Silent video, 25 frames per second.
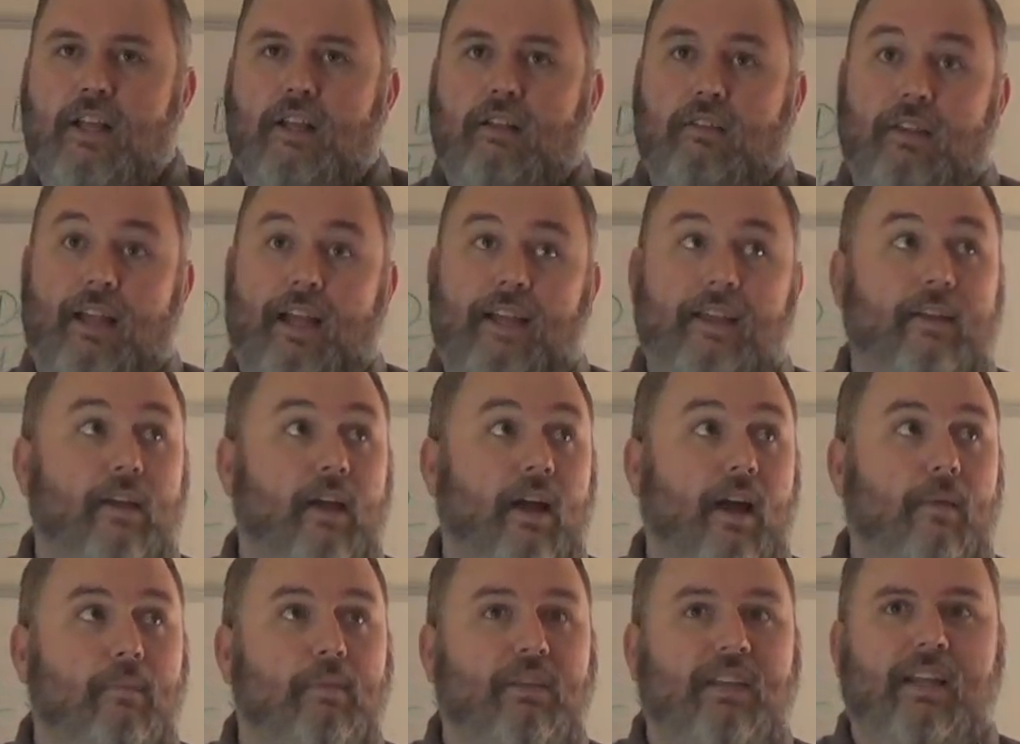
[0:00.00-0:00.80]
Like
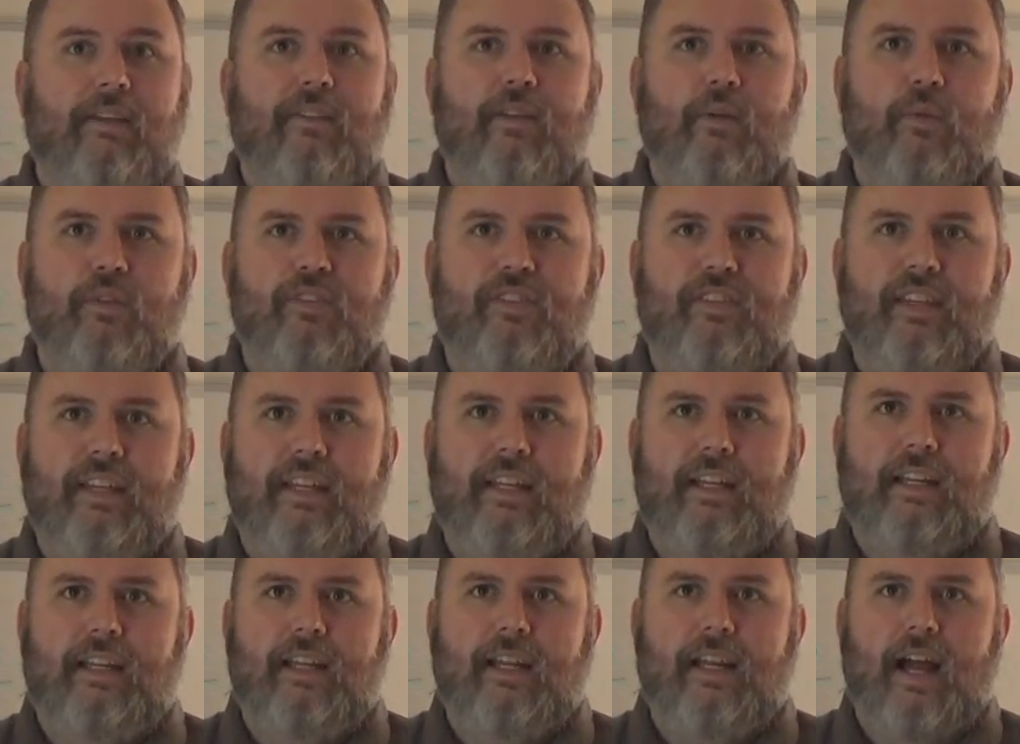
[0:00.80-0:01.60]
I believe it was
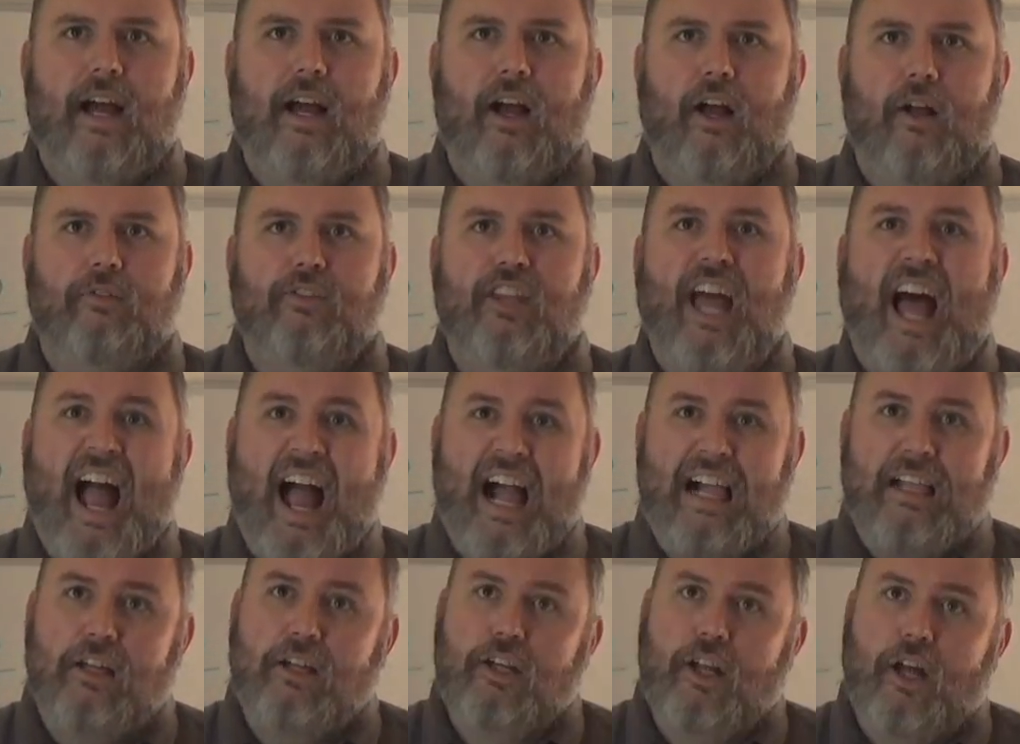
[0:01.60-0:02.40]
the
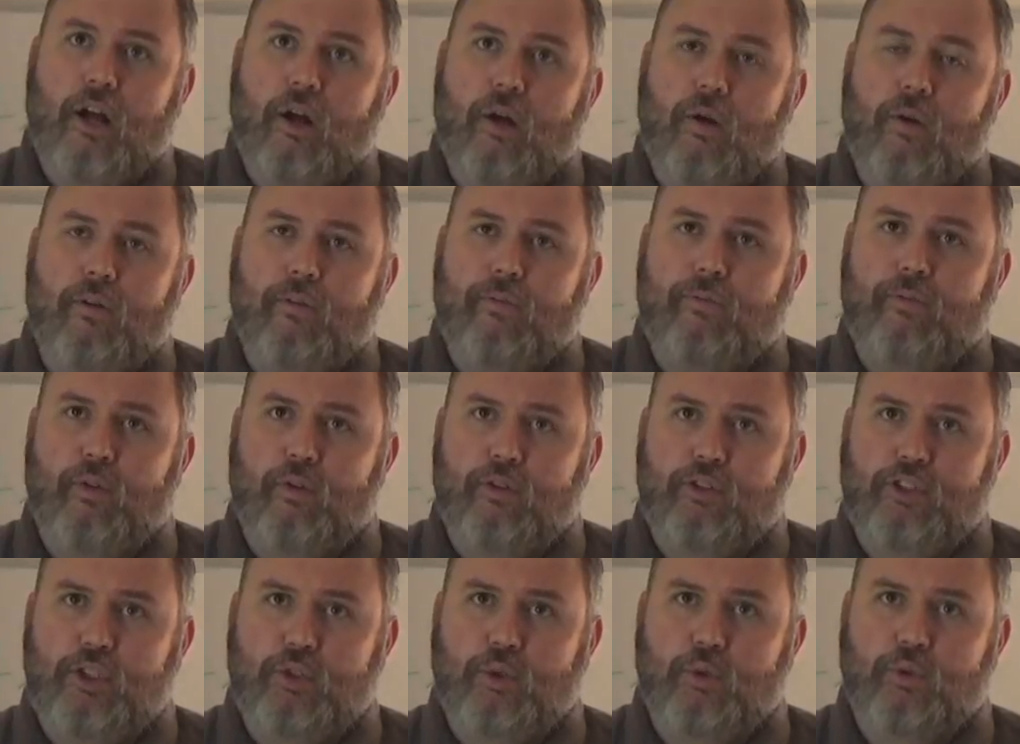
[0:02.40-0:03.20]
Tylenol for
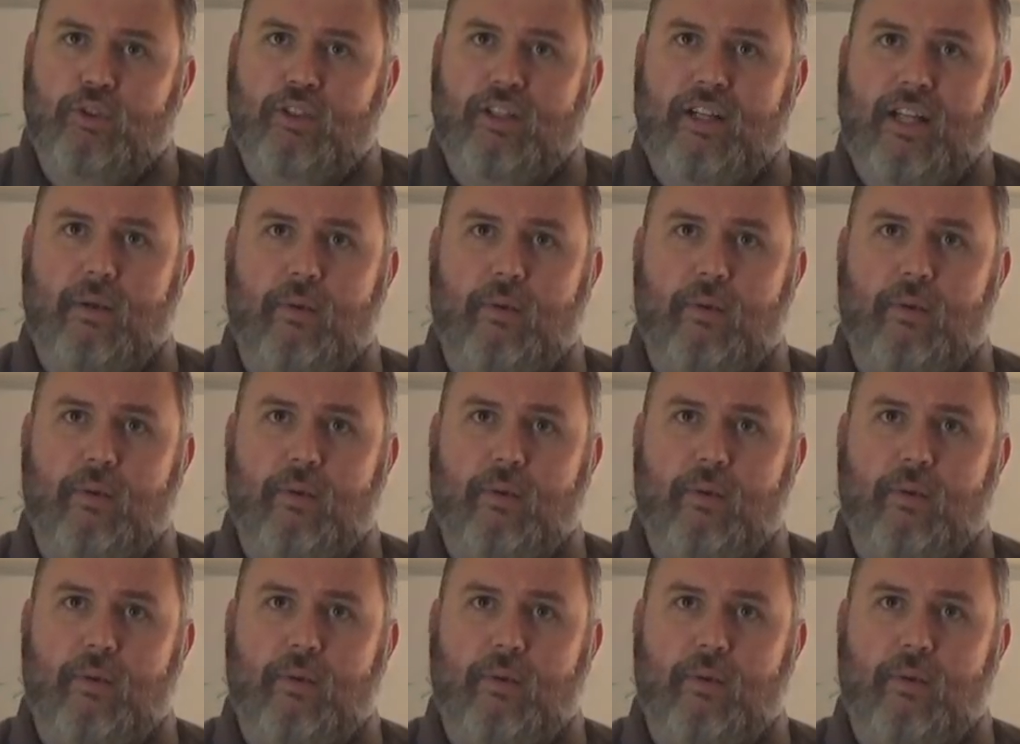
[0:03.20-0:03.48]
children,